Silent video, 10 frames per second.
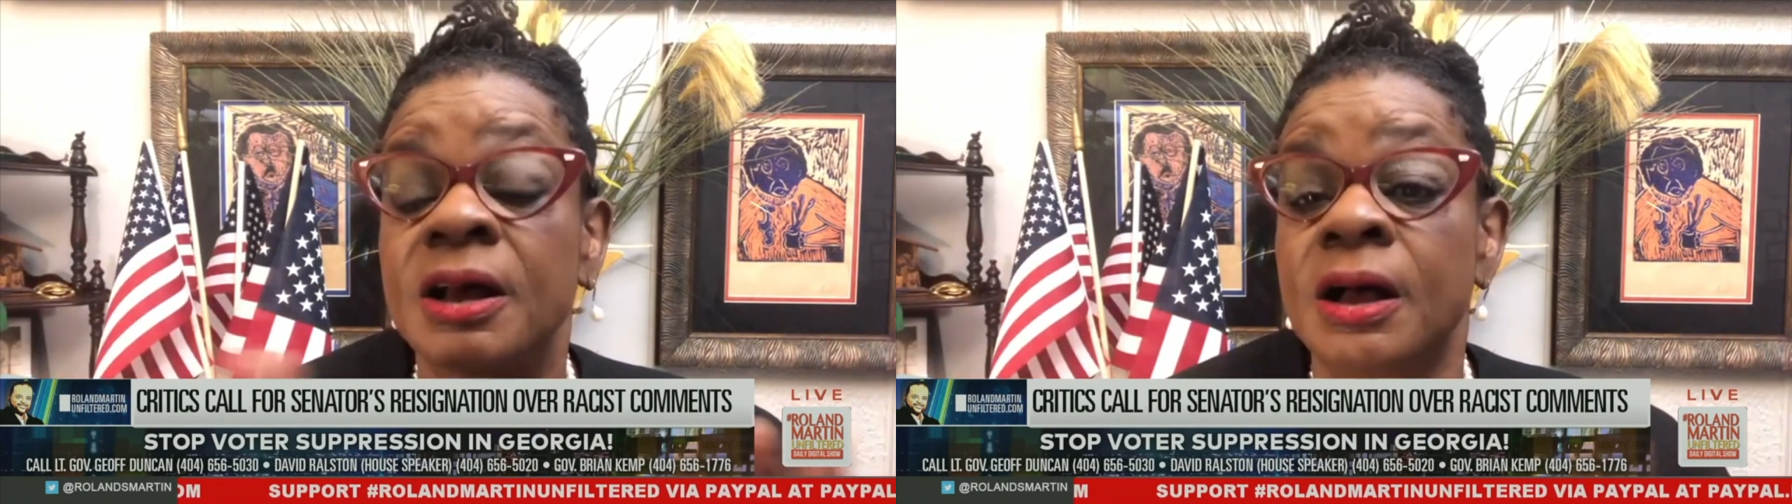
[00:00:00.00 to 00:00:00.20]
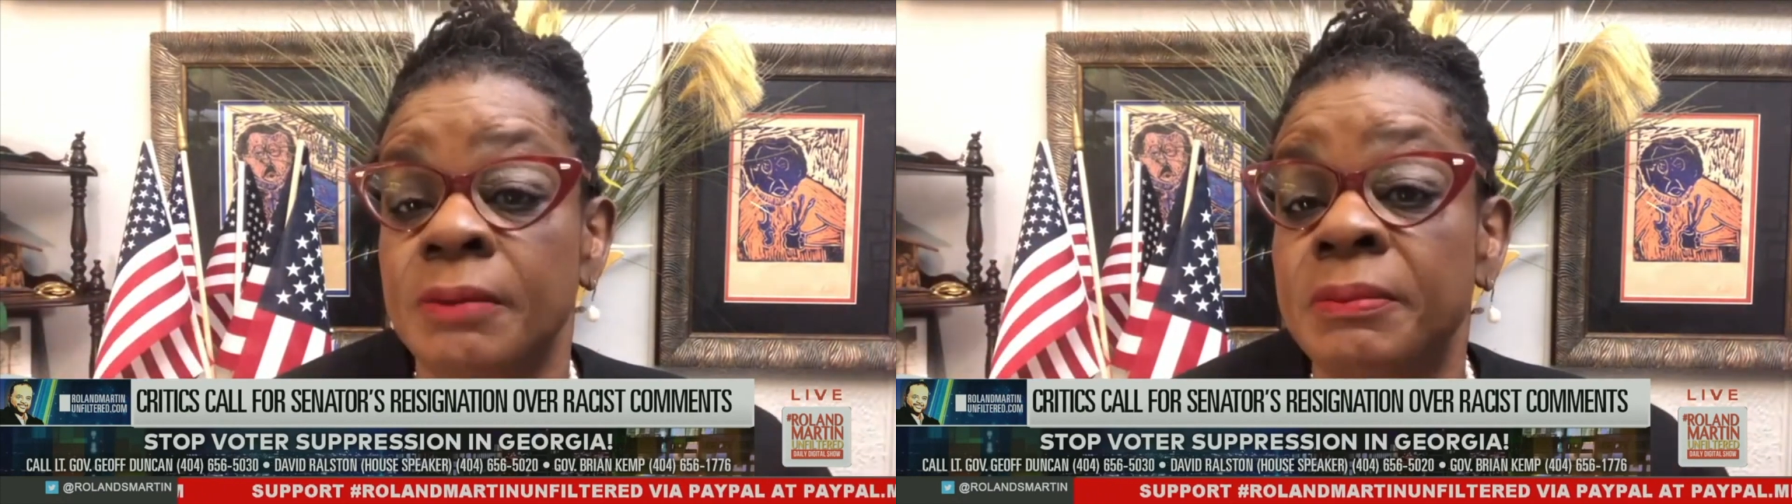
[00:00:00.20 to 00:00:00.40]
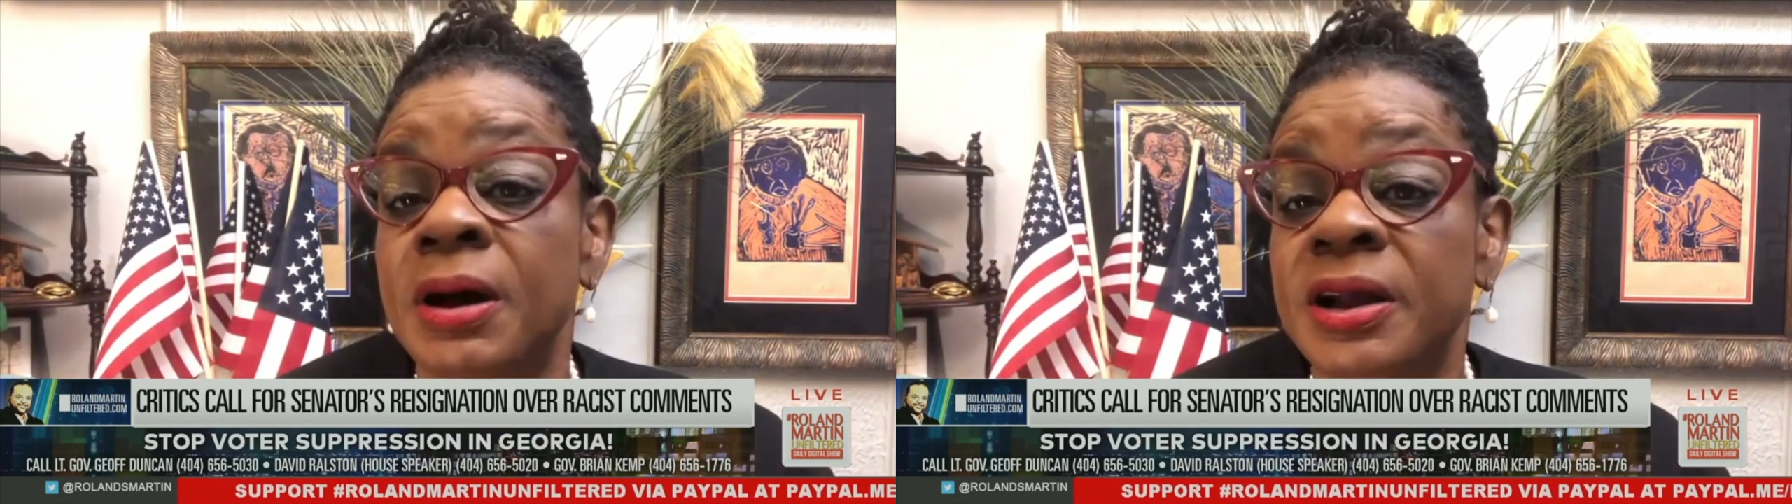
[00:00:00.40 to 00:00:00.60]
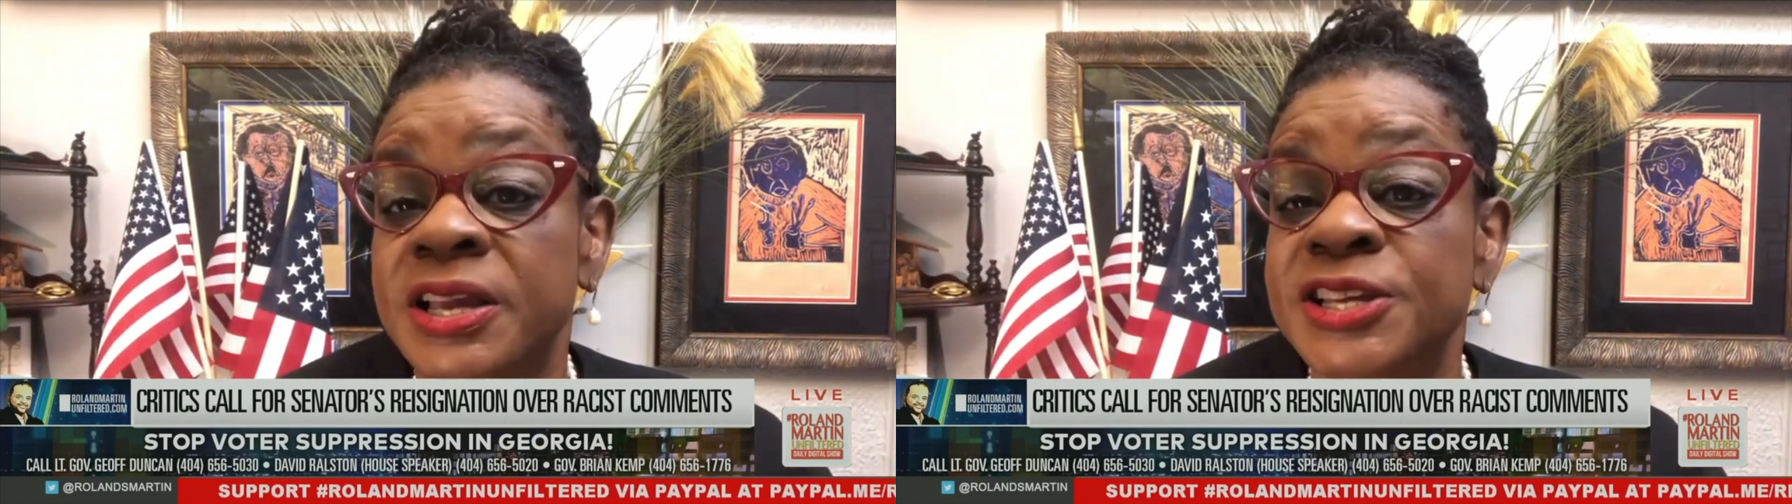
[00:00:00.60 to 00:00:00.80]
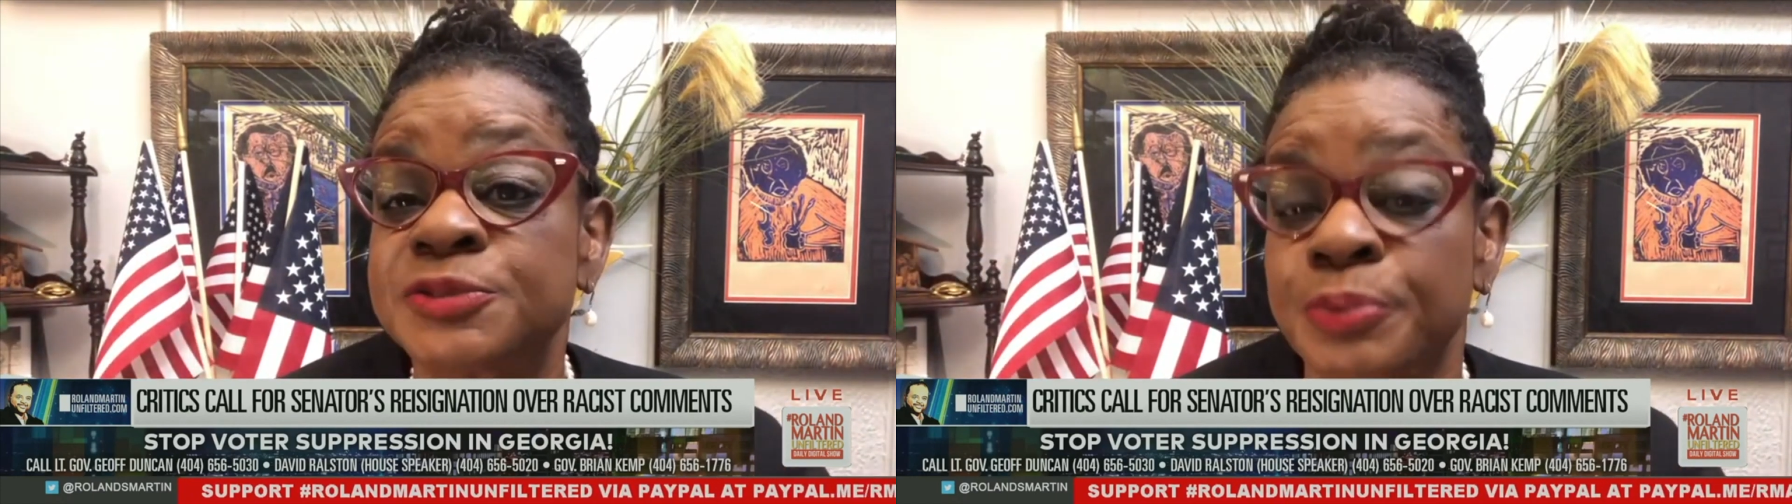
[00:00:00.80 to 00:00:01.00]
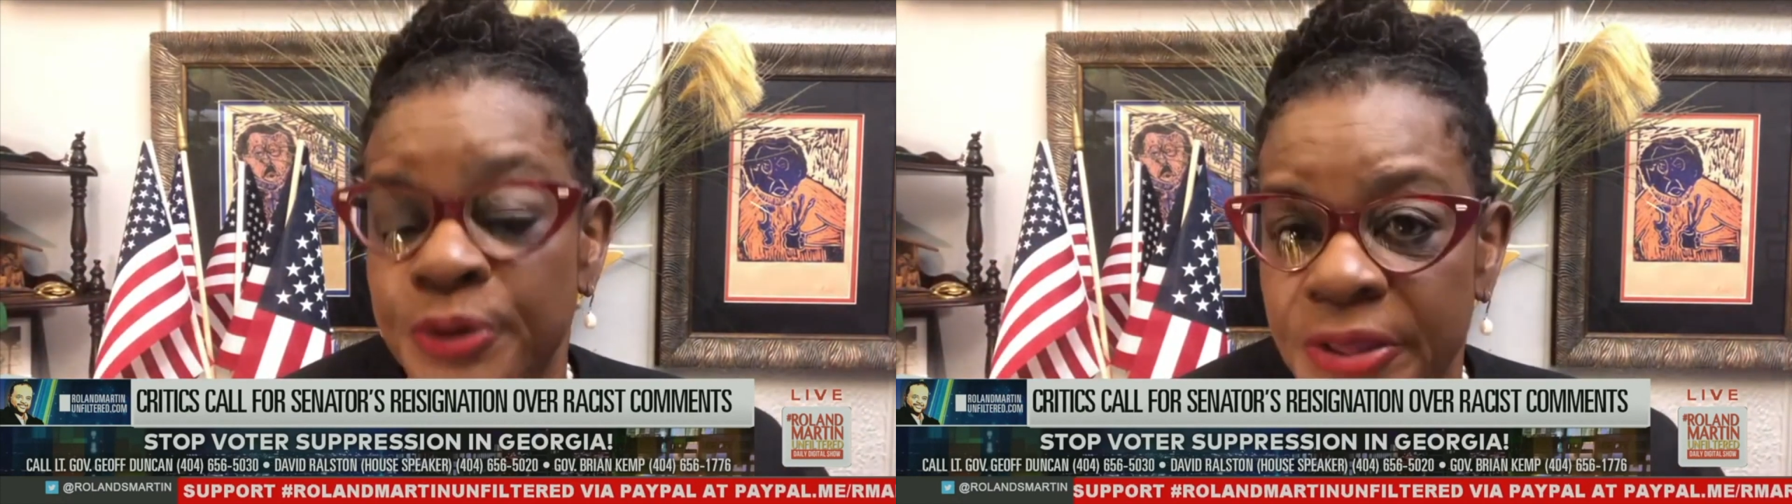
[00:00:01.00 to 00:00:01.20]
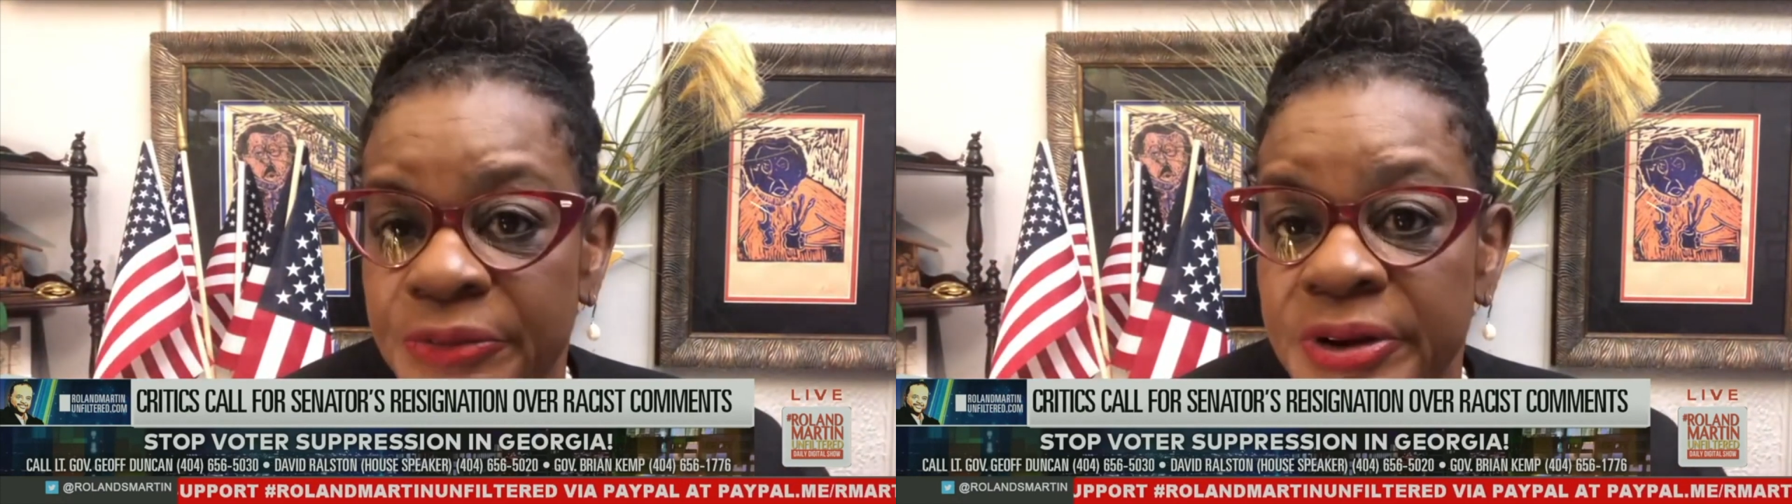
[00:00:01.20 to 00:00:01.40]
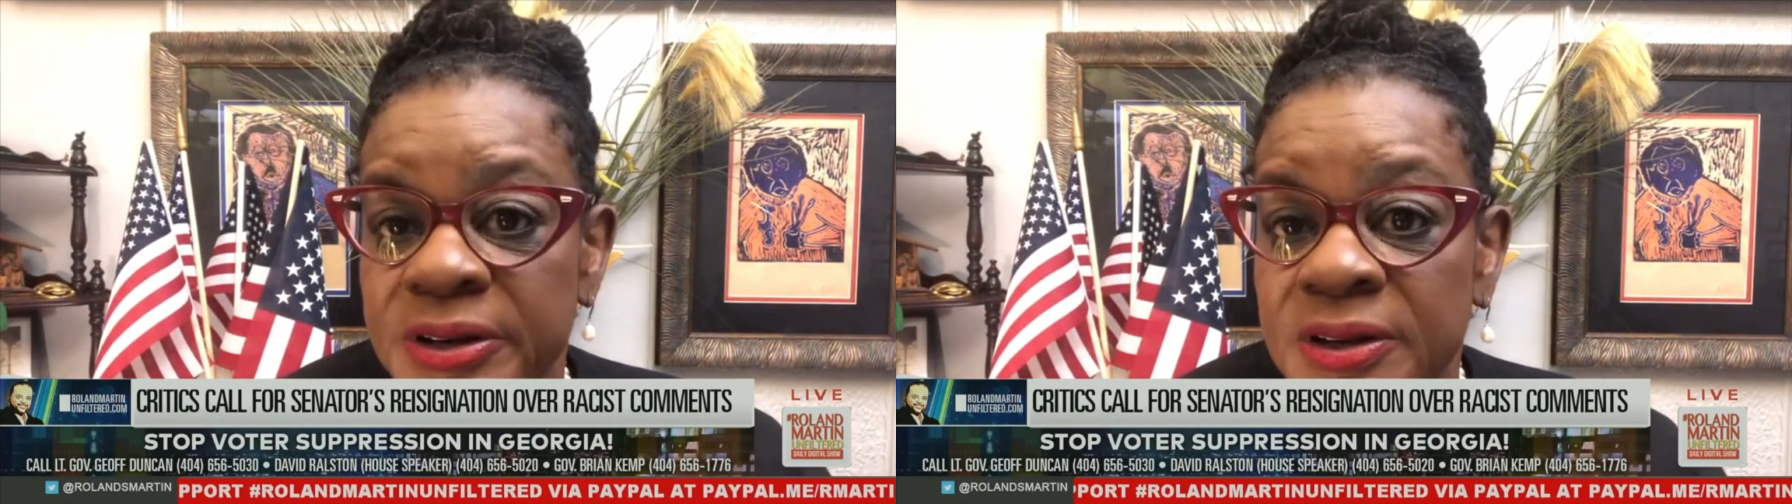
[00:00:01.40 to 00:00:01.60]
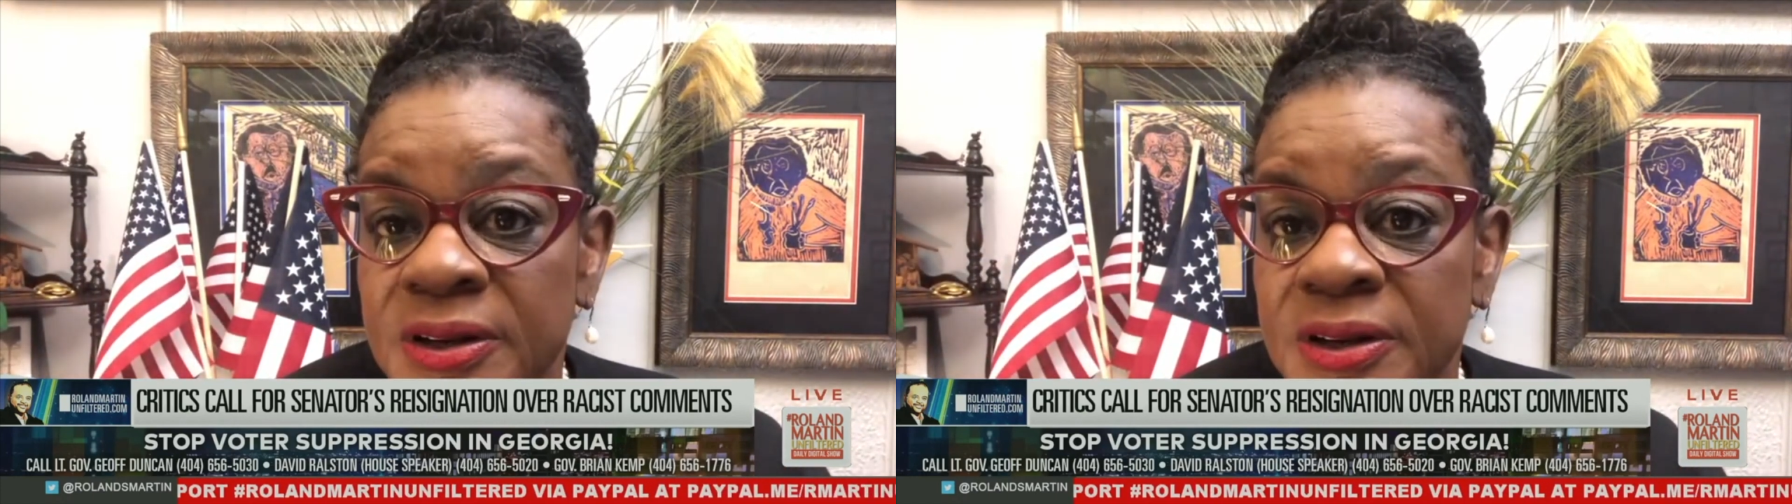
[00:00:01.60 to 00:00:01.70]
among his brethren.